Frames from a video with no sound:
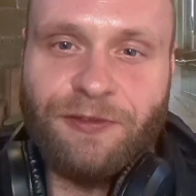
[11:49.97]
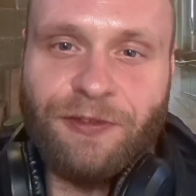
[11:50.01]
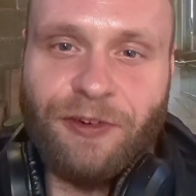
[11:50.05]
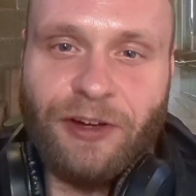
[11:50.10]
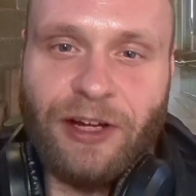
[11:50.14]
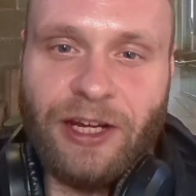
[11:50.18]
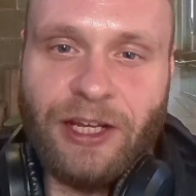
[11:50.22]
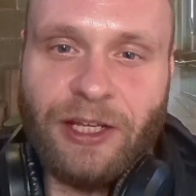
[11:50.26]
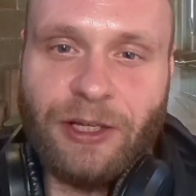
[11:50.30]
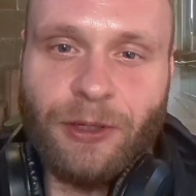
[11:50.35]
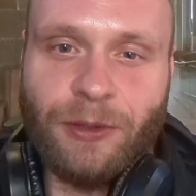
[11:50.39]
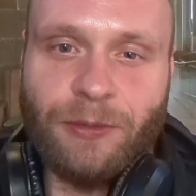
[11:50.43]

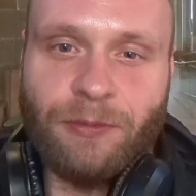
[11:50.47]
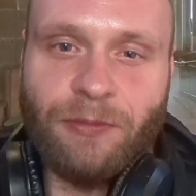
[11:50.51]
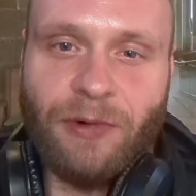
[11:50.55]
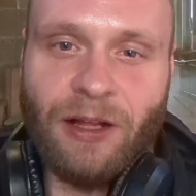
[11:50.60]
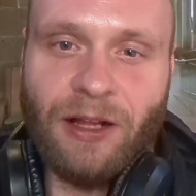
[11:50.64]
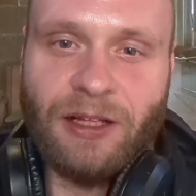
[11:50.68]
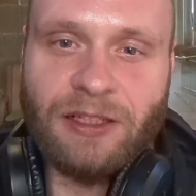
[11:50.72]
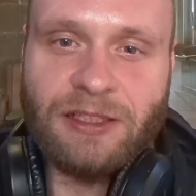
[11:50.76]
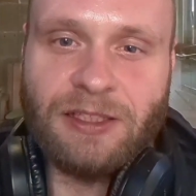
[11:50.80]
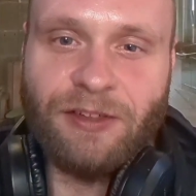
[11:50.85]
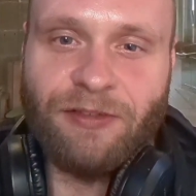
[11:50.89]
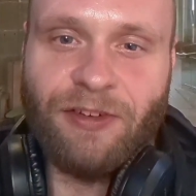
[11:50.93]
Frequent
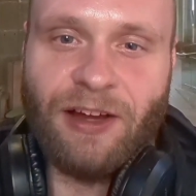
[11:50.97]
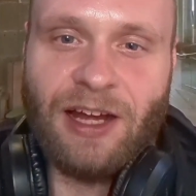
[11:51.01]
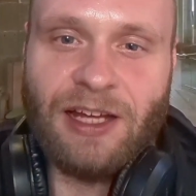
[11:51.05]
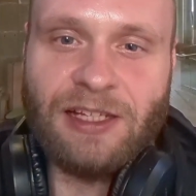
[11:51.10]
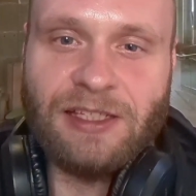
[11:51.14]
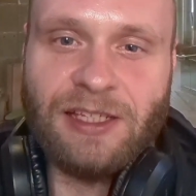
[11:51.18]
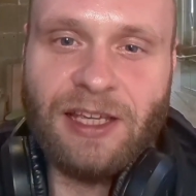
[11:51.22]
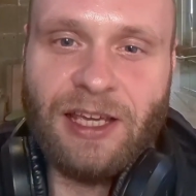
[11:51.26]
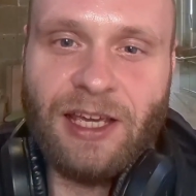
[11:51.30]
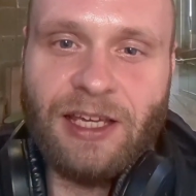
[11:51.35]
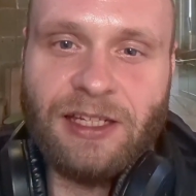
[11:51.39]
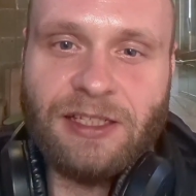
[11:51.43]

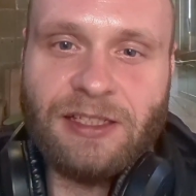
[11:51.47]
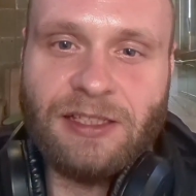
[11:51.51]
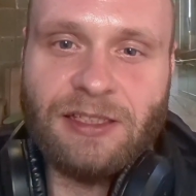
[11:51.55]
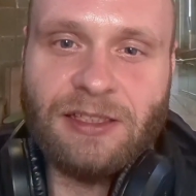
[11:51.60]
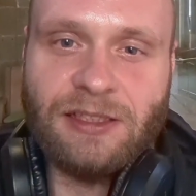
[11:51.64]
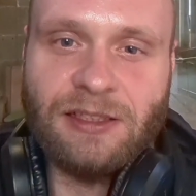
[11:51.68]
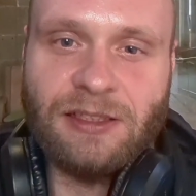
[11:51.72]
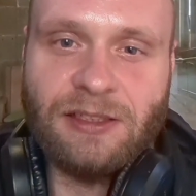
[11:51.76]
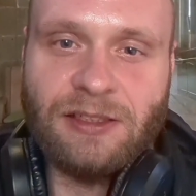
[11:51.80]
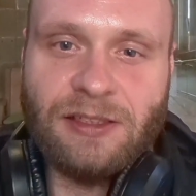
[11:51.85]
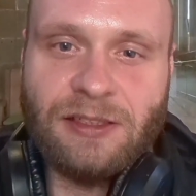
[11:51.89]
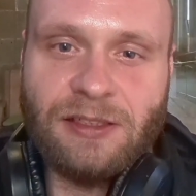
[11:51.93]

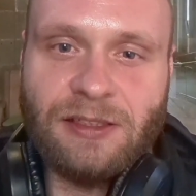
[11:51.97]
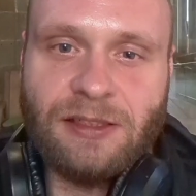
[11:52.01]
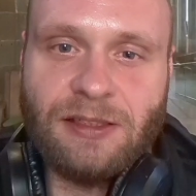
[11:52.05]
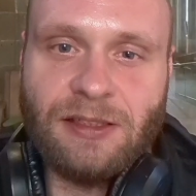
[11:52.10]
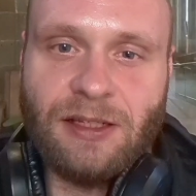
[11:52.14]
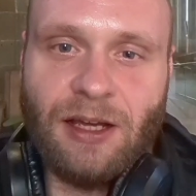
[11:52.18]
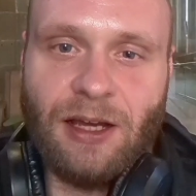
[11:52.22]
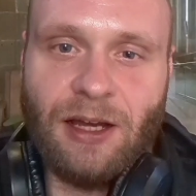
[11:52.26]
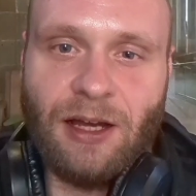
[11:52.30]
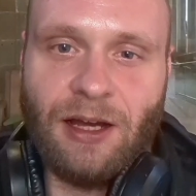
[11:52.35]
relativisations